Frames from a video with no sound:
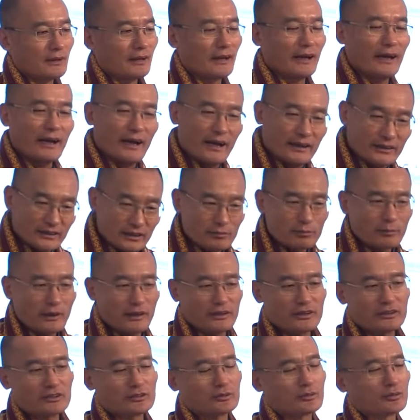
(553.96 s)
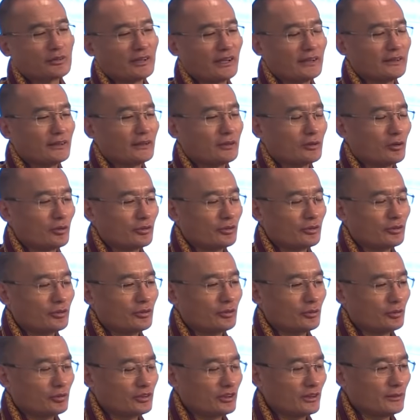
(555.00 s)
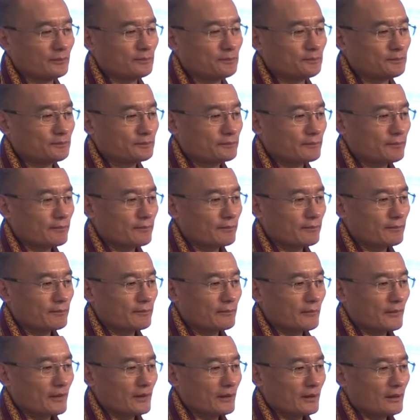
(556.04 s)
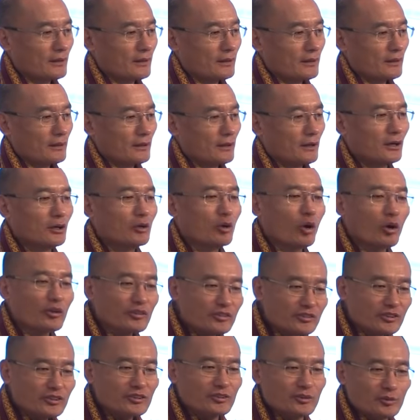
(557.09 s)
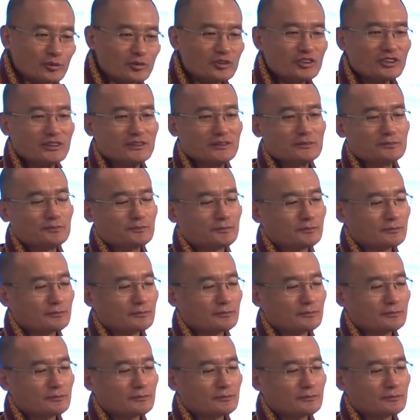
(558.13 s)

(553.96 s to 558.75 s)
I did manage to sign that constitution. A constitution